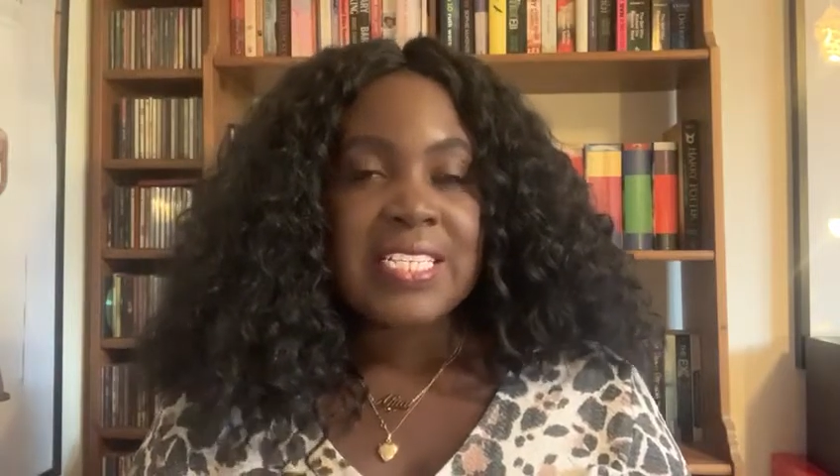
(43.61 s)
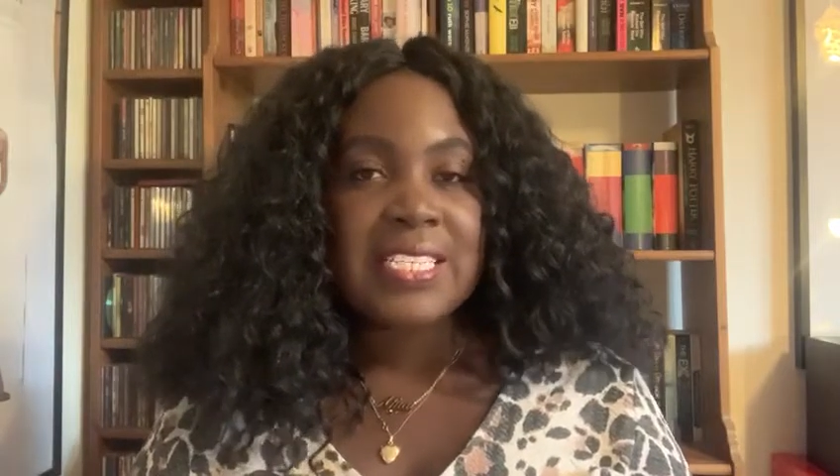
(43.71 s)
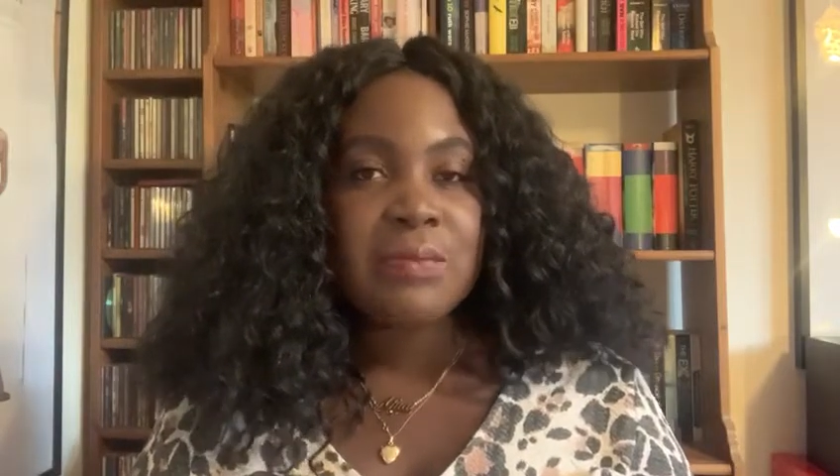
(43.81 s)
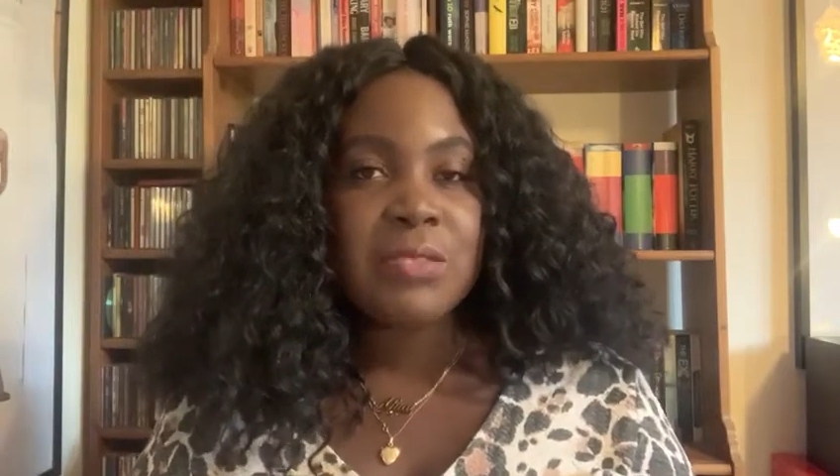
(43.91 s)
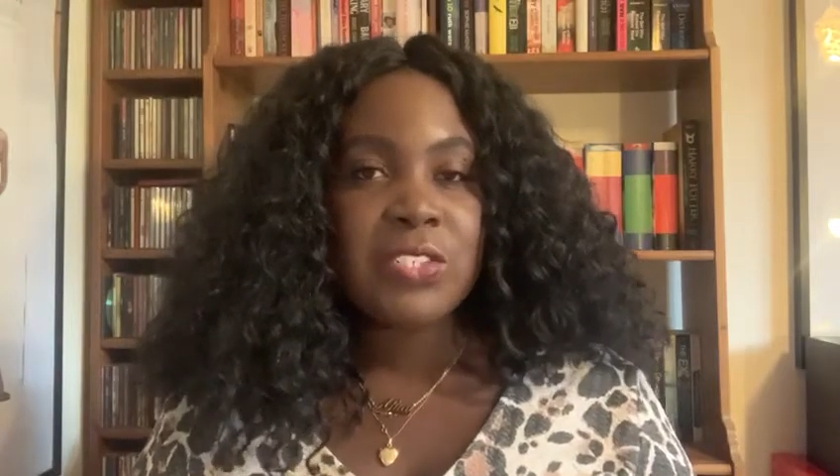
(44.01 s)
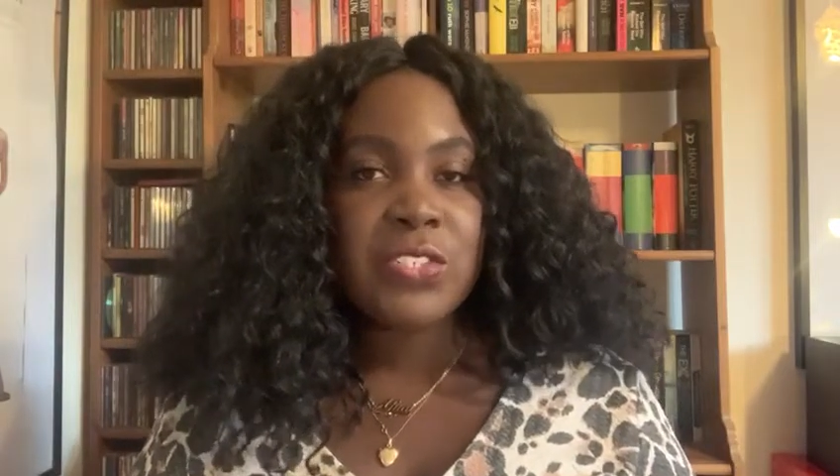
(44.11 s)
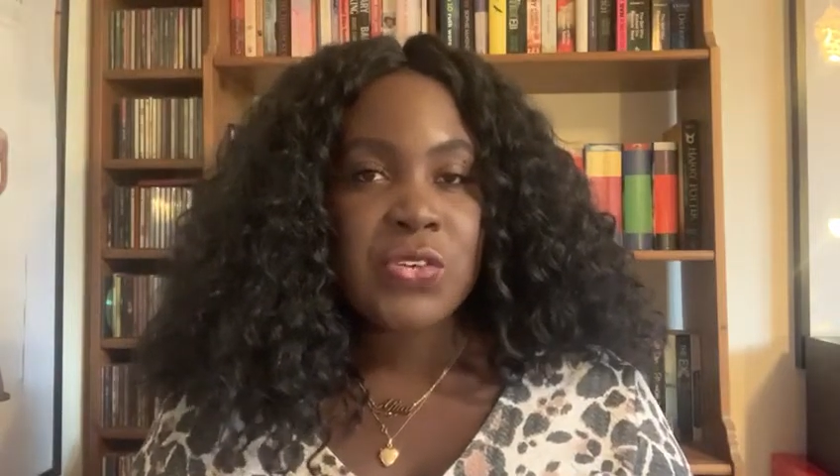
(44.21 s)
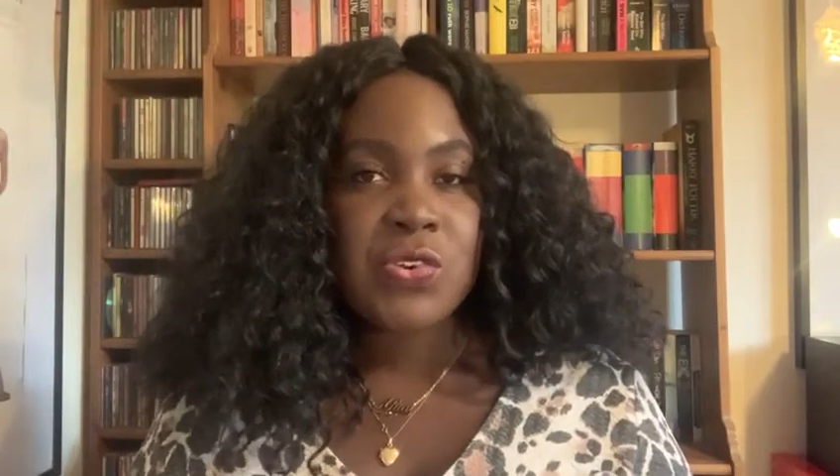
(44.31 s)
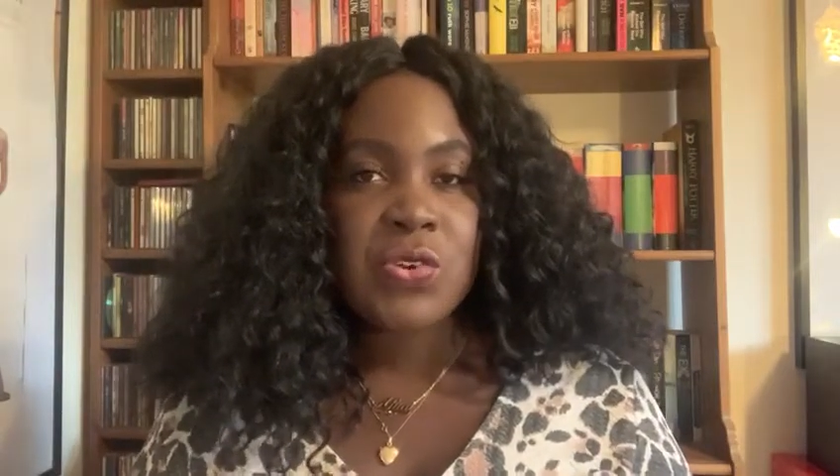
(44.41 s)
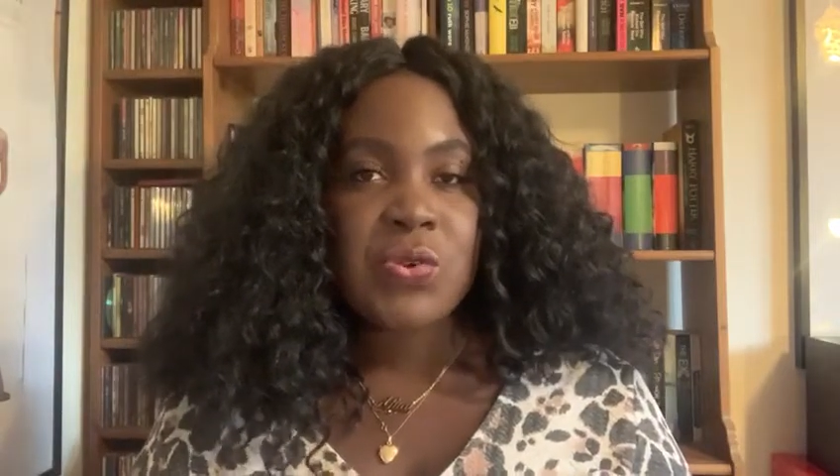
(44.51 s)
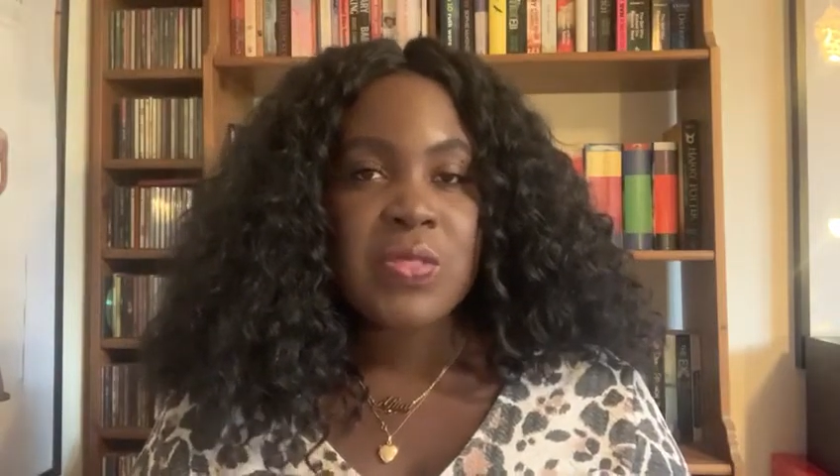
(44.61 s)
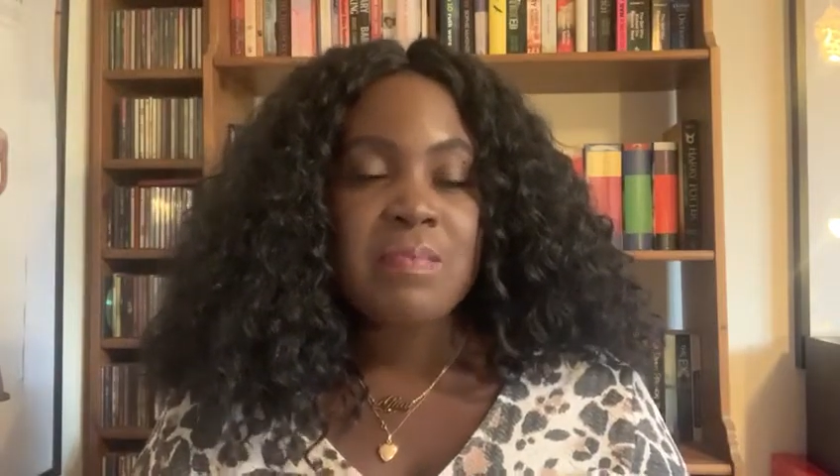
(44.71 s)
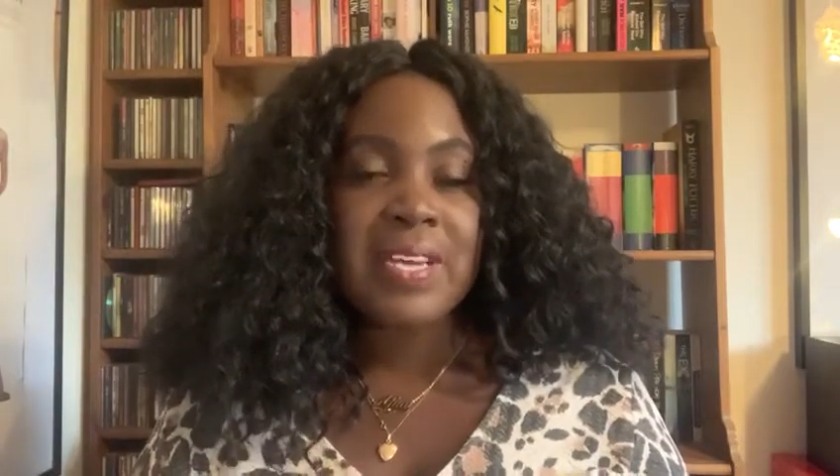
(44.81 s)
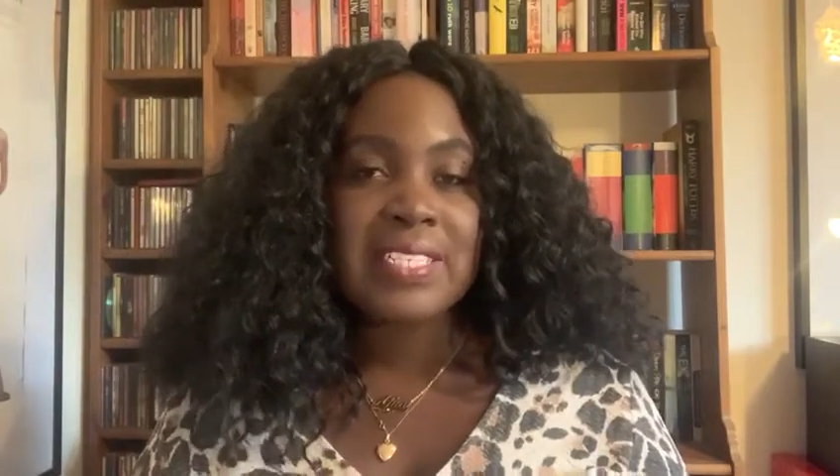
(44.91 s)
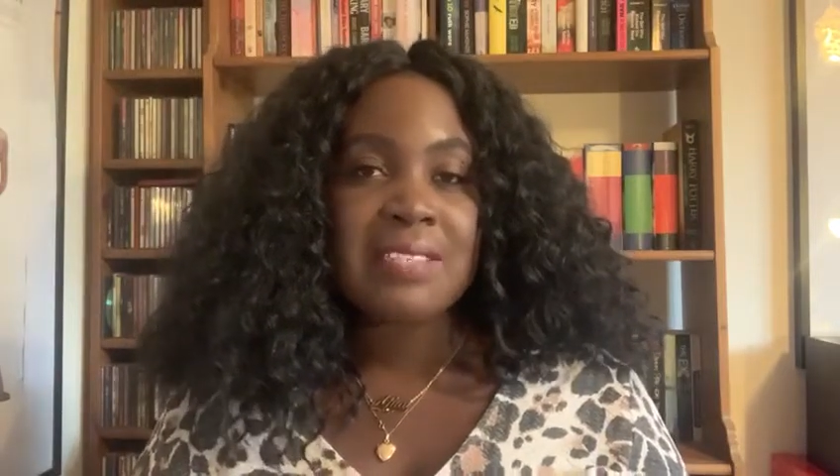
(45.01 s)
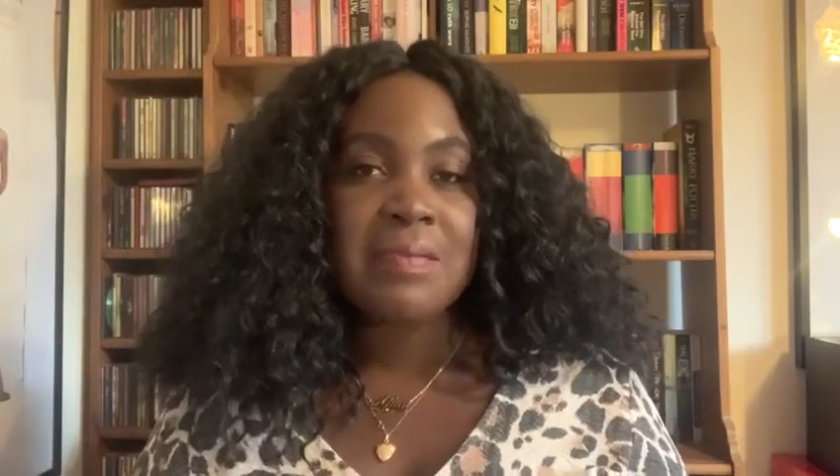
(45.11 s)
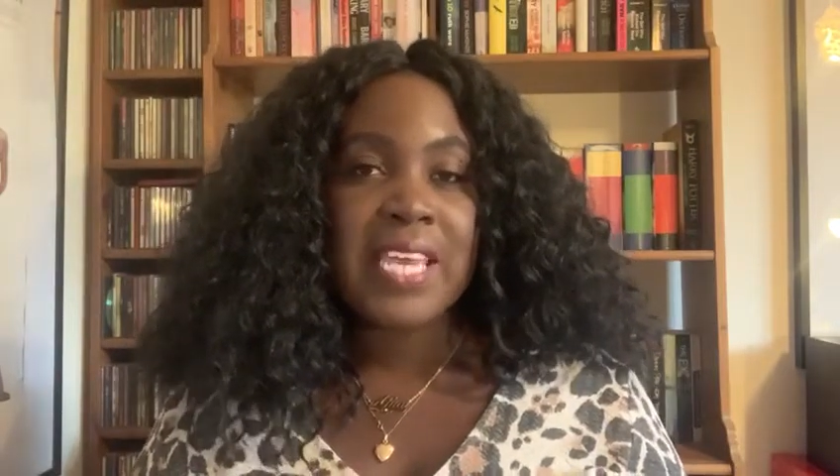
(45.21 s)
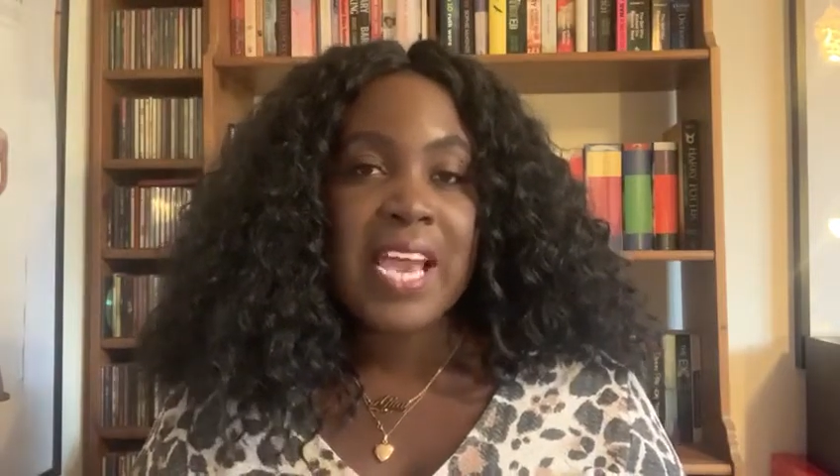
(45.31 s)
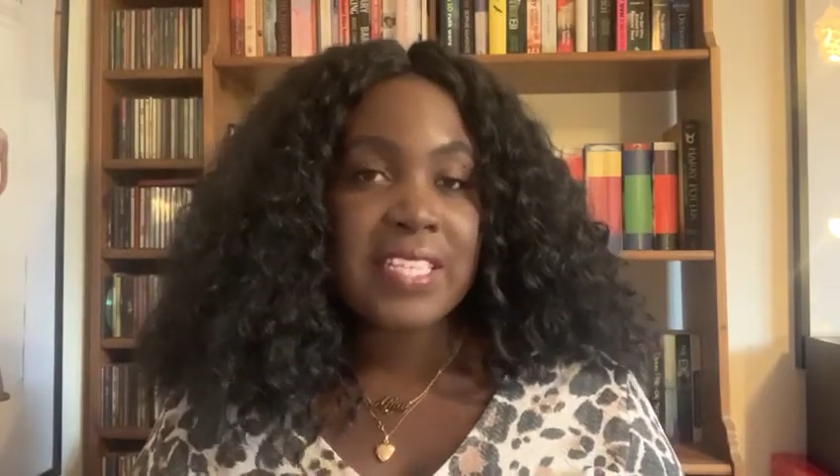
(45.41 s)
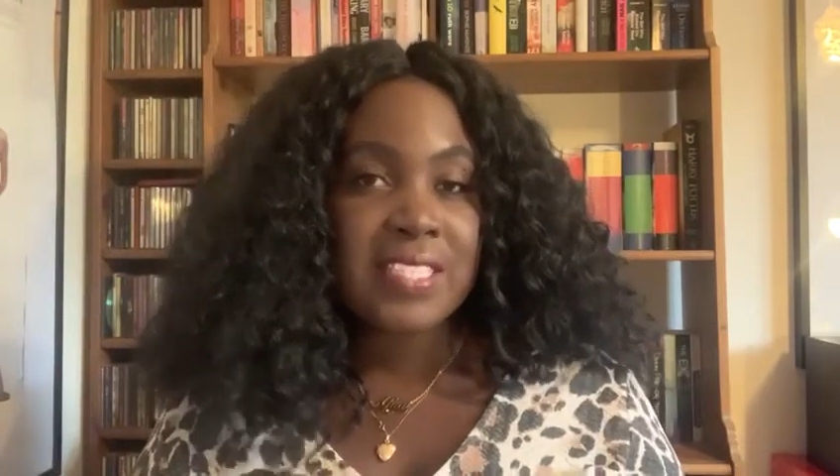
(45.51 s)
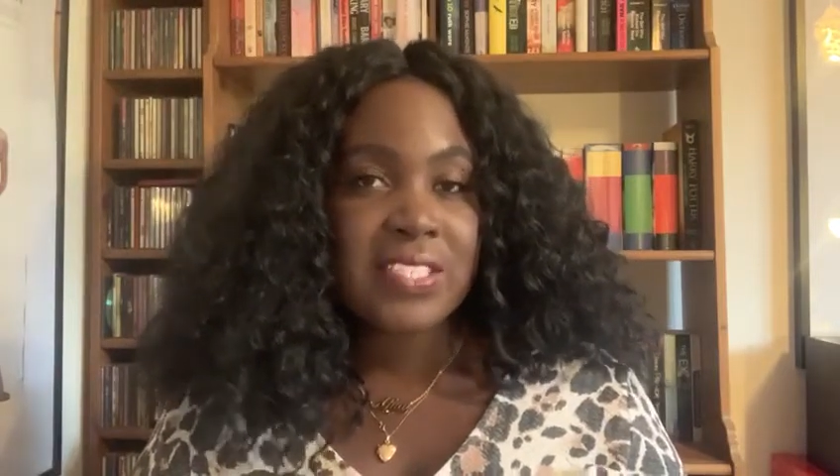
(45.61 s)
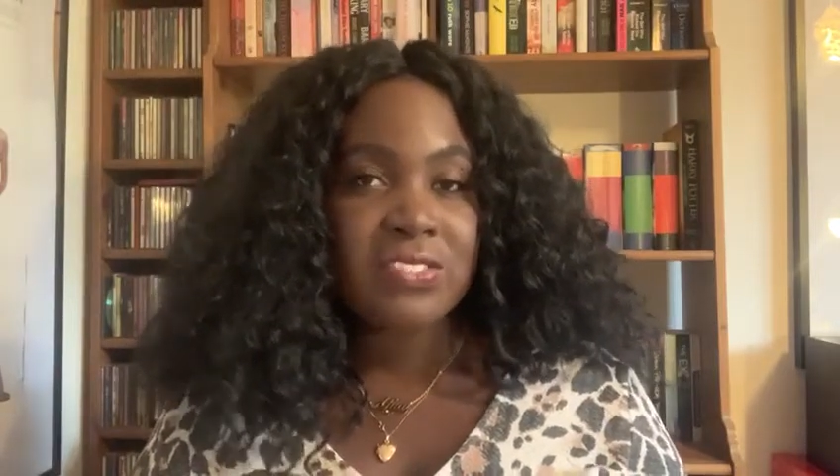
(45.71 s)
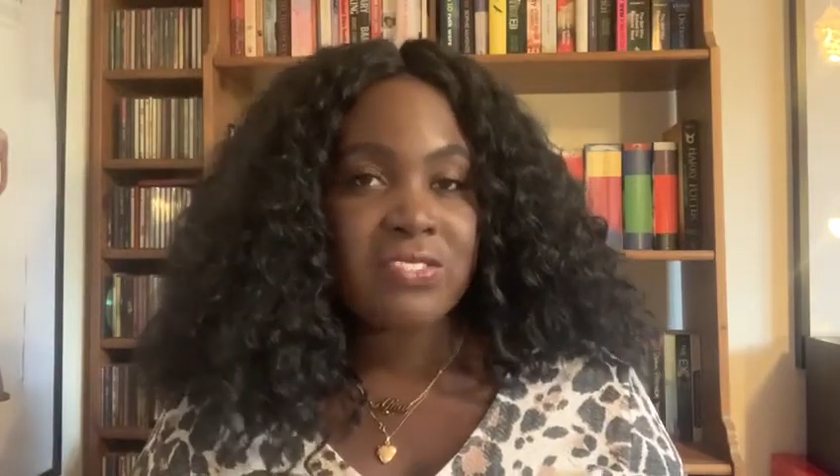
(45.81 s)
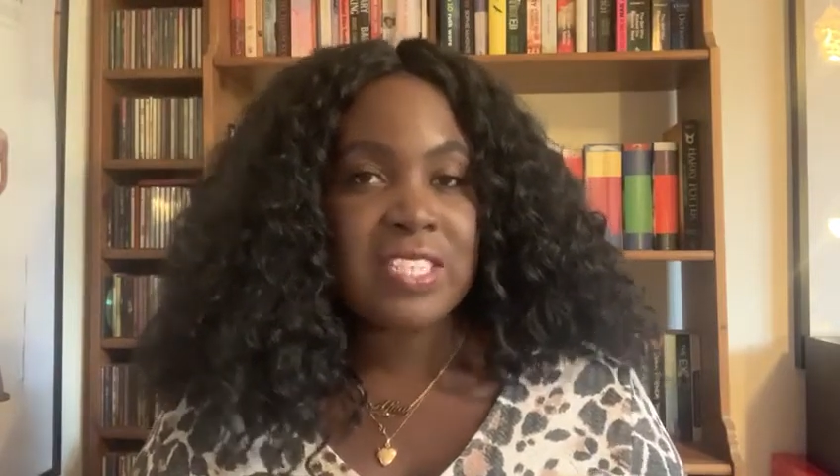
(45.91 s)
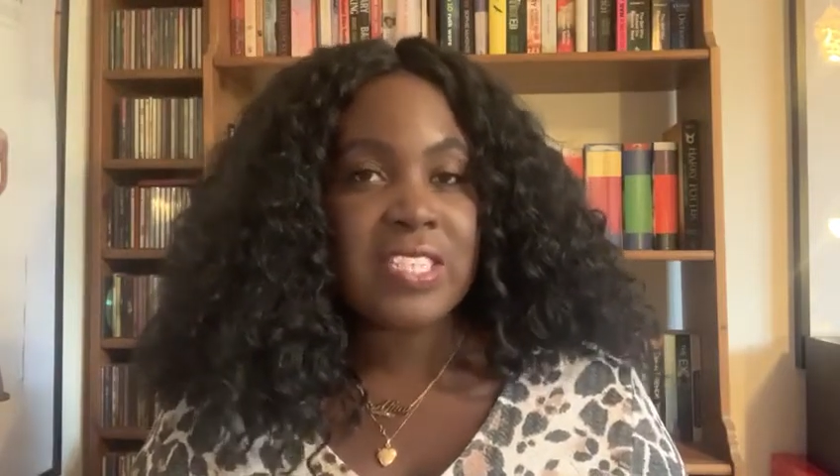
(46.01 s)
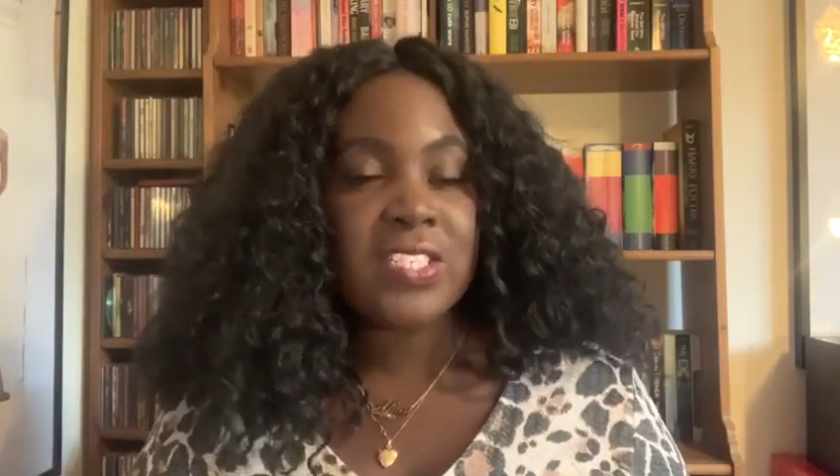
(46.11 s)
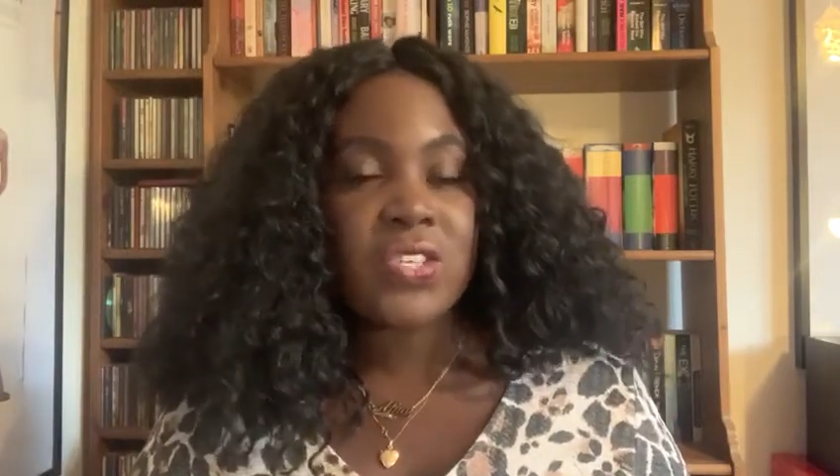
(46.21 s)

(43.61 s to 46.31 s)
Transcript: similar to the Madeleine McCann story.